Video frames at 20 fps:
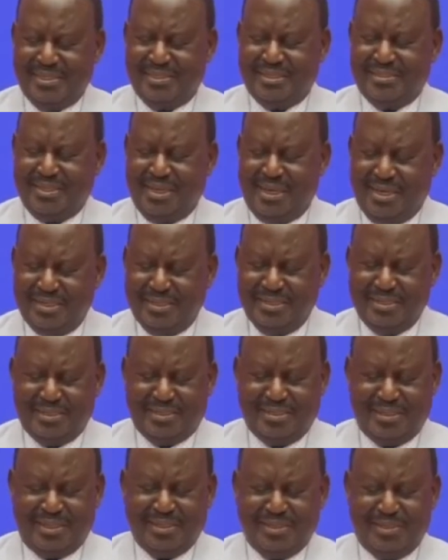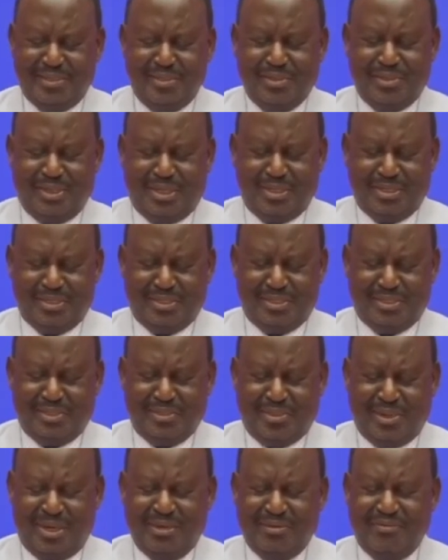his sons and daughters
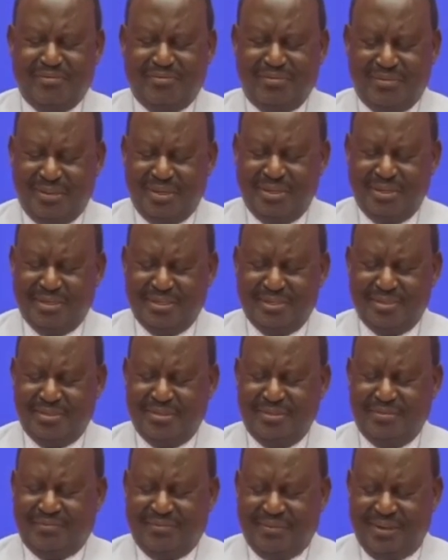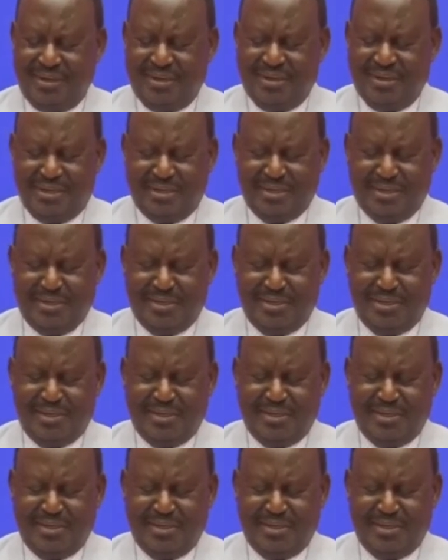to add fuel to the fire,